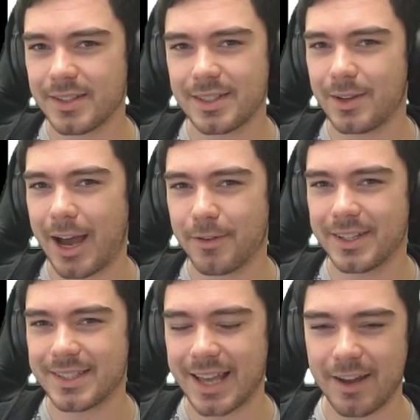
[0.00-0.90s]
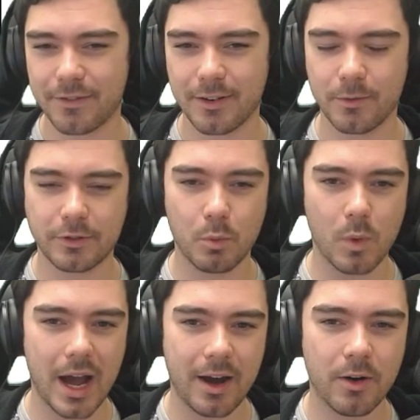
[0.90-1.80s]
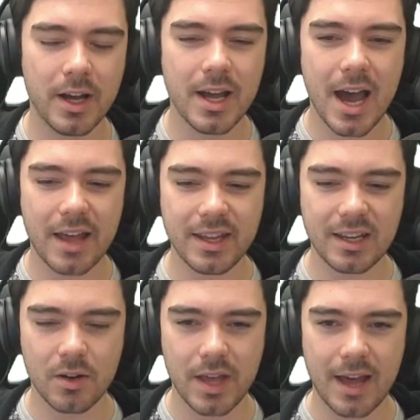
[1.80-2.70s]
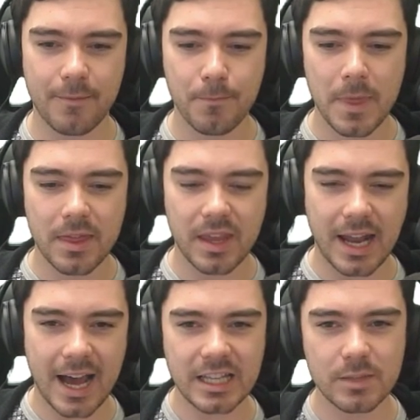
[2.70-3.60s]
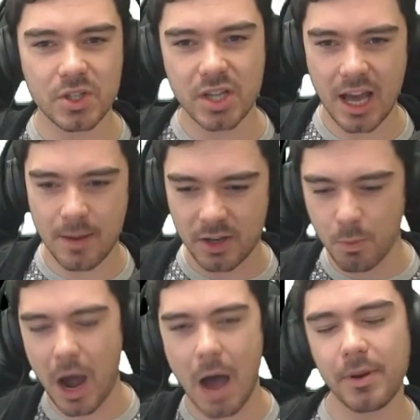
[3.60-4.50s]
however you say it, from WoW, I think, you know, that the enhancement shaman, you're popping